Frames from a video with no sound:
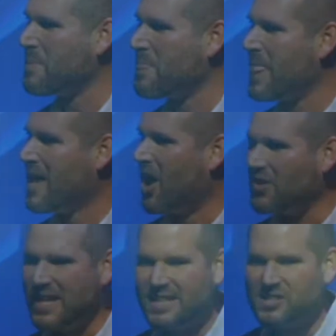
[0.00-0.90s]
Hey, my name
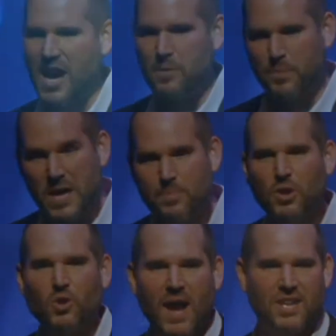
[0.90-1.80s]
is Drew, and I've had the
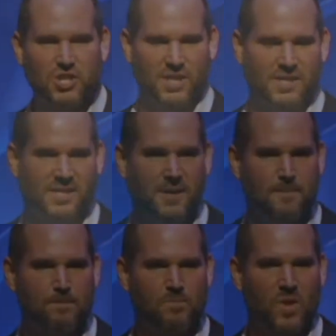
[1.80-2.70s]
opportunity to be
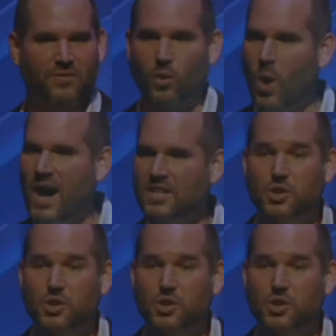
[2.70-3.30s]
connected with